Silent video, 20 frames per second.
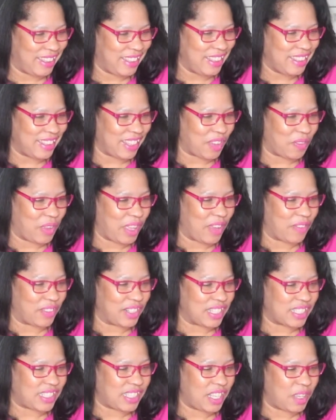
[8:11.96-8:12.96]
They'll be able
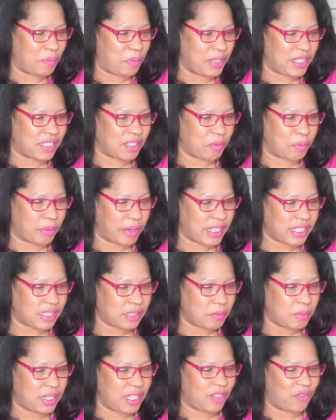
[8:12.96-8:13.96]
to see a piece of
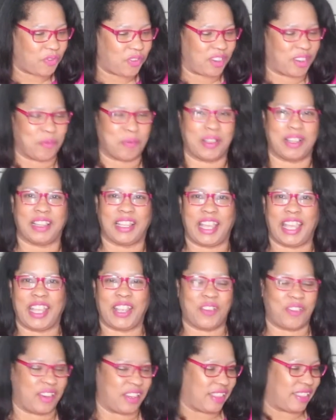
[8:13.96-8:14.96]
breast meat from a leg
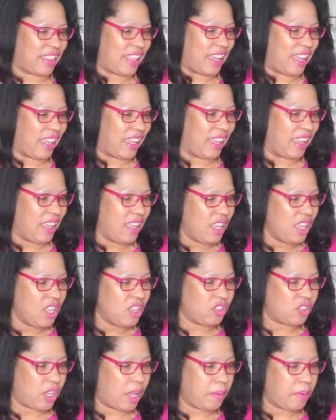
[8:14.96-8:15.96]
or a thigh.
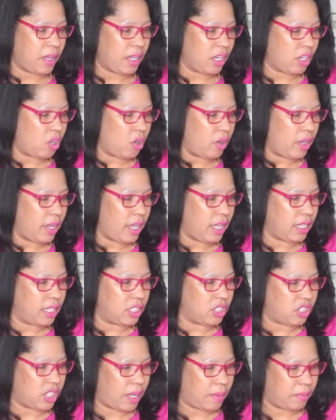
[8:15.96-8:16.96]
So I'm gonna go ahead
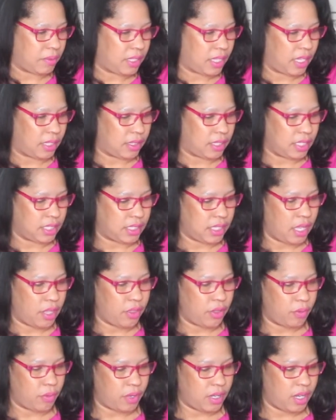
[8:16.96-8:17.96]
and cut this
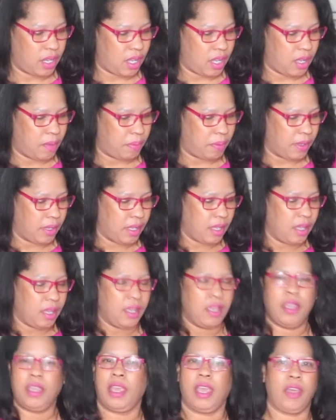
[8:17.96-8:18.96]
other one up,
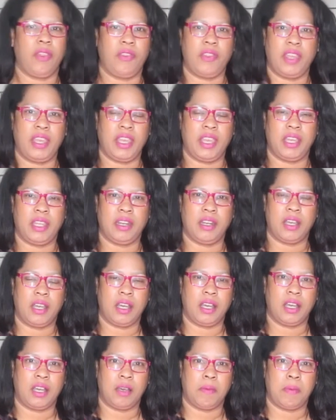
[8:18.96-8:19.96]
and then
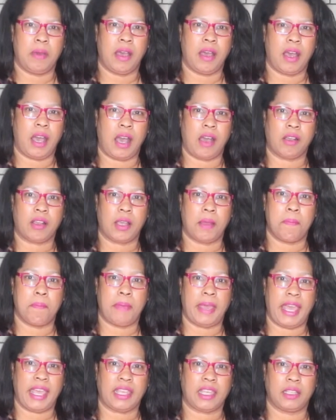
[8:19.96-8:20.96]
I'll come
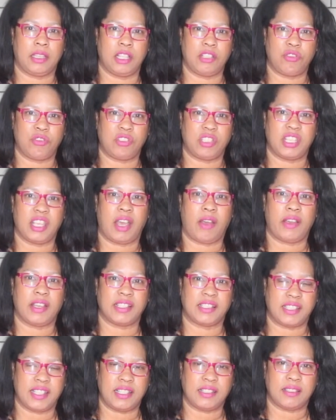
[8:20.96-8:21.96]
back and let you see how I
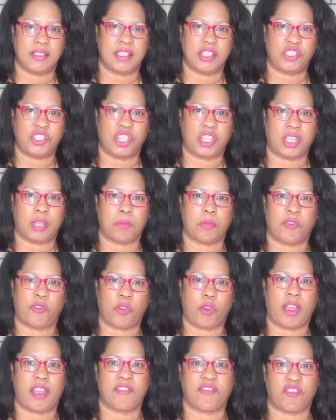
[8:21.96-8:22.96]
season the chicken before
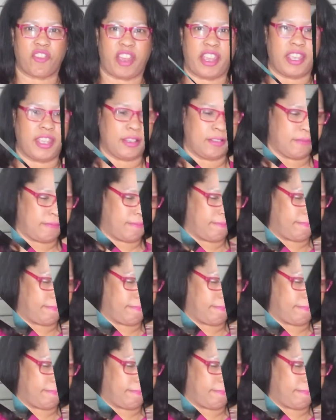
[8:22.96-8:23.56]
I fry it.